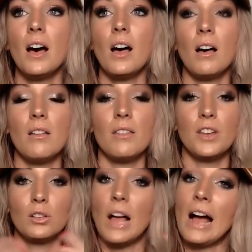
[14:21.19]

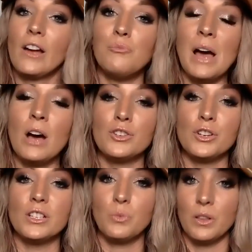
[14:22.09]
their lack of
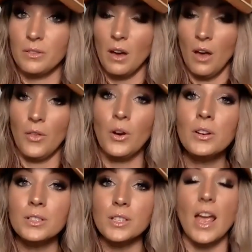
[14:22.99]
boundaries with
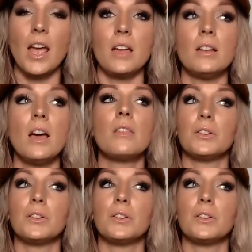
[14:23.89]
others and